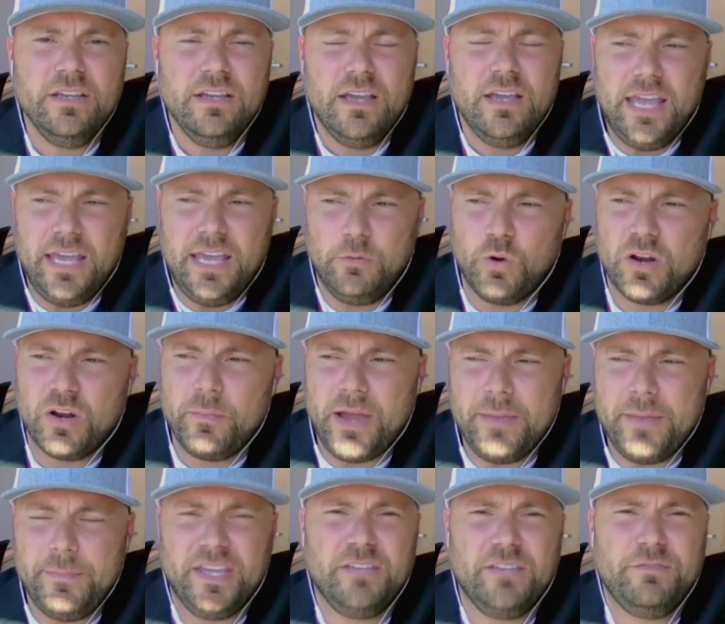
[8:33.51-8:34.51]
And one of my
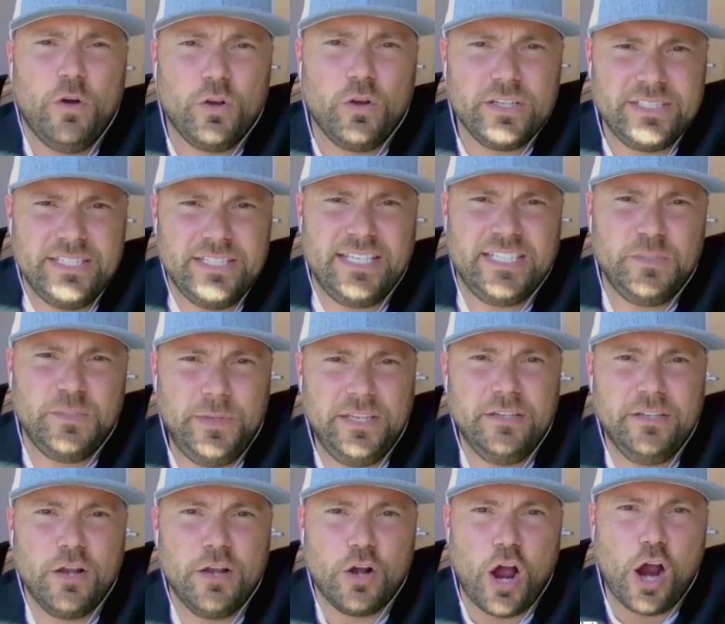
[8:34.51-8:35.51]
big focuses has
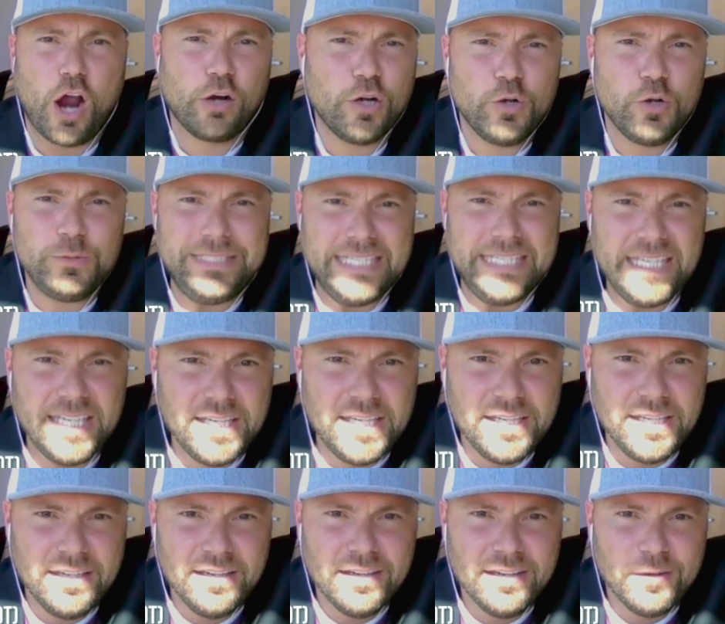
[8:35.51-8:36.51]
been ROT,
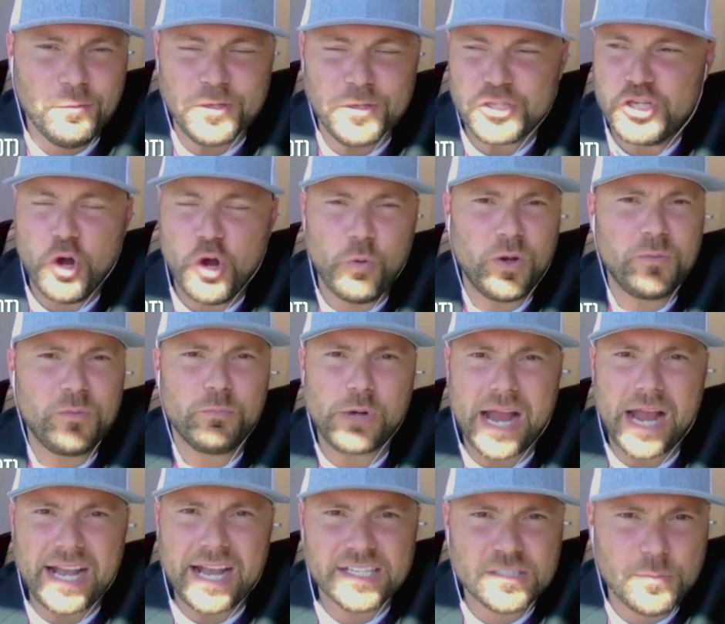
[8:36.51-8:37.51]
which no one
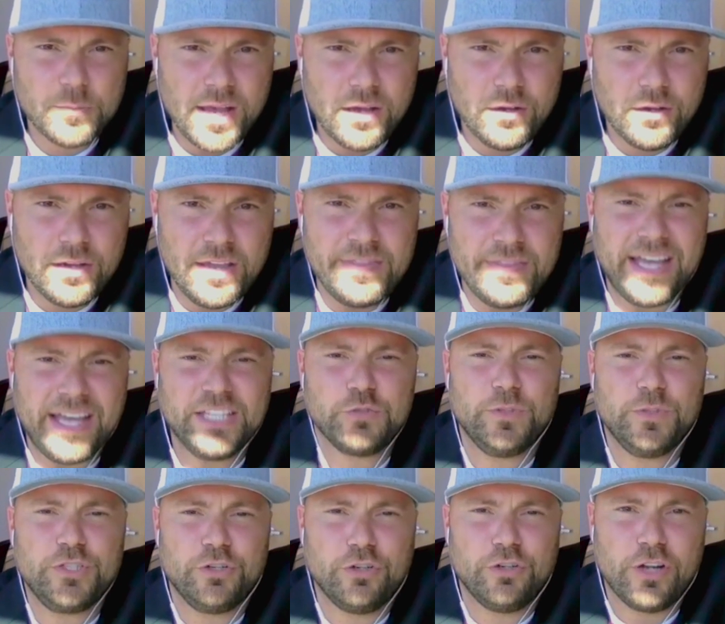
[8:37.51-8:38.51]
brags about, and that's
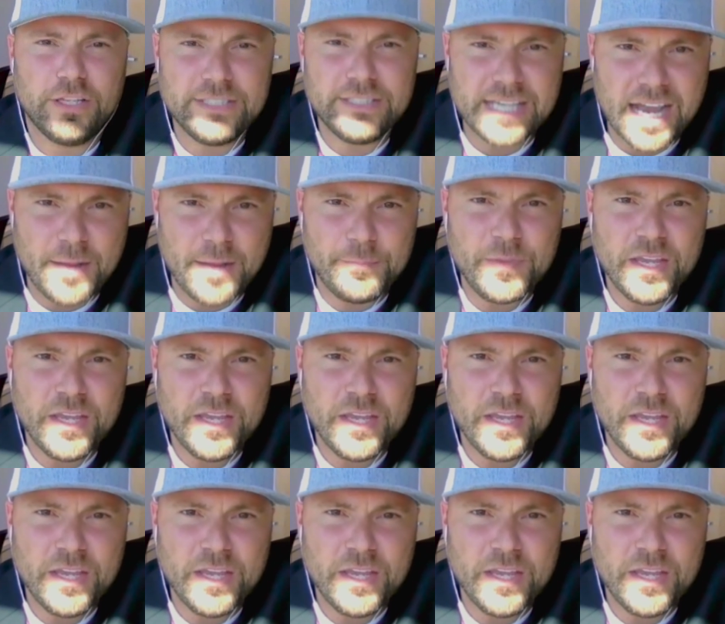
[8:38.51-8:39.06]
return on time.